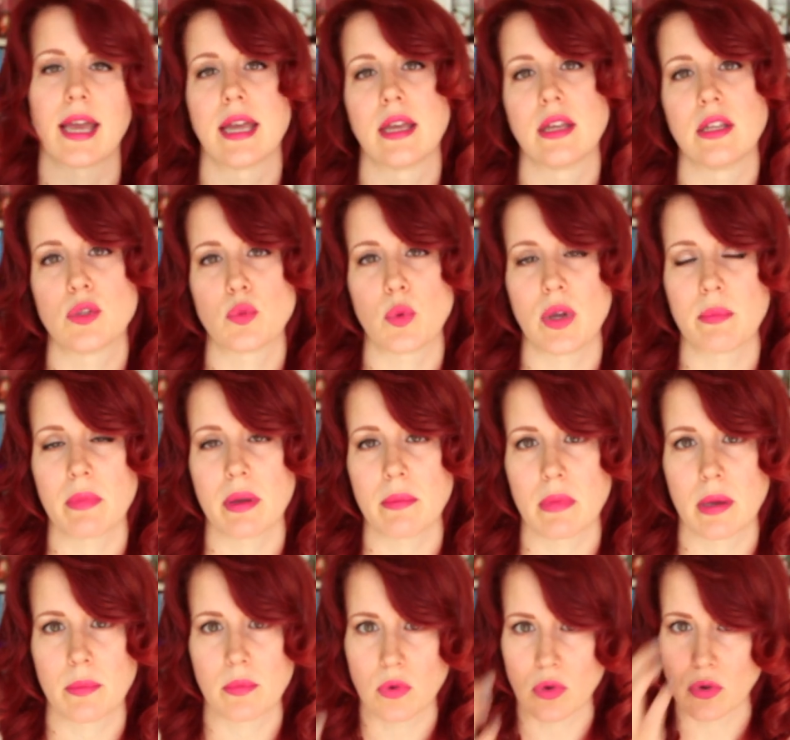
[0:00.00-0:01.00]
and when my
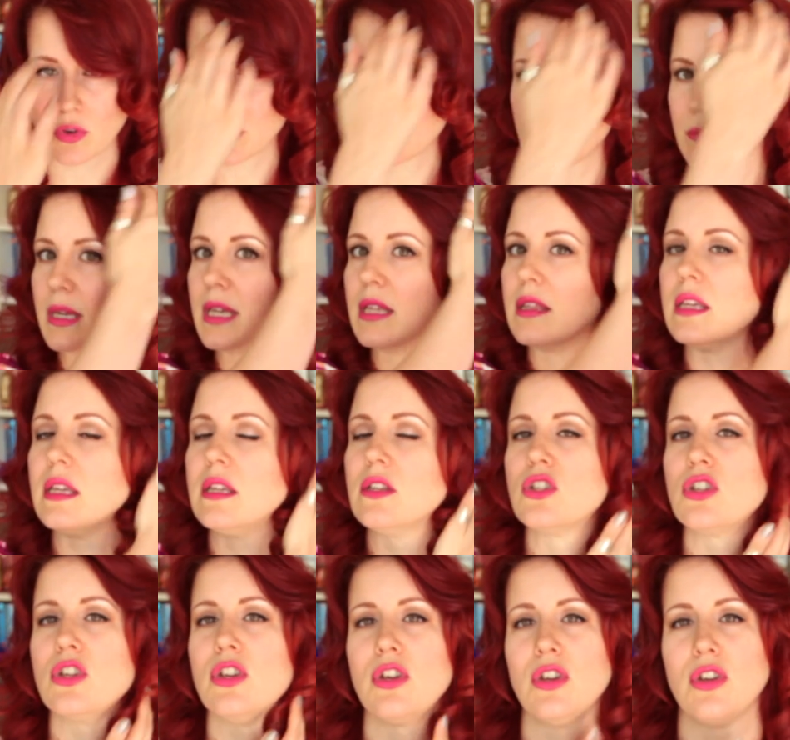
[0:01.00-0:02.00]
mum ordered me the
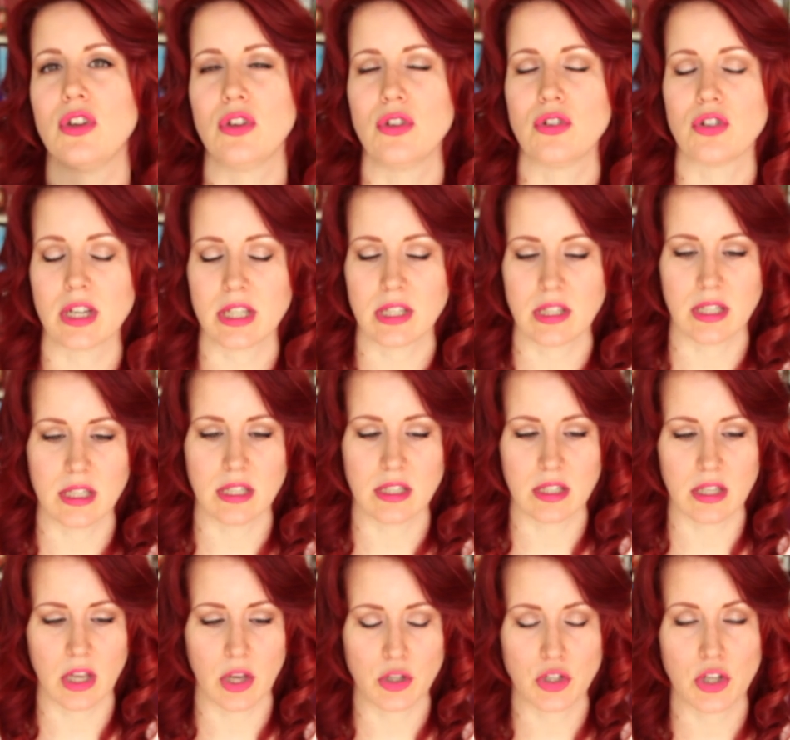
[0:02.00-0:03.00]
two
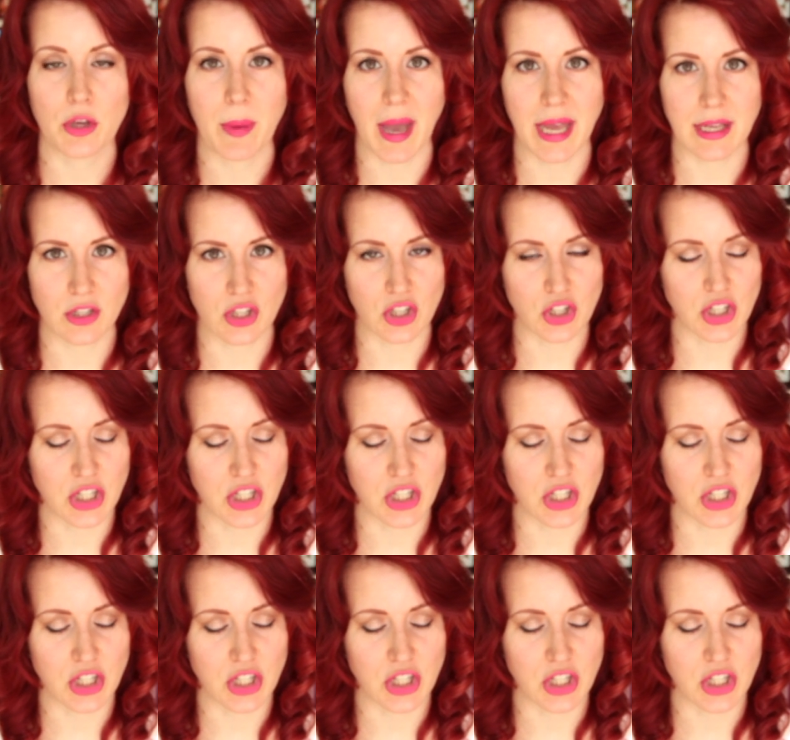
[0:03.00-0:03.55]
patterns that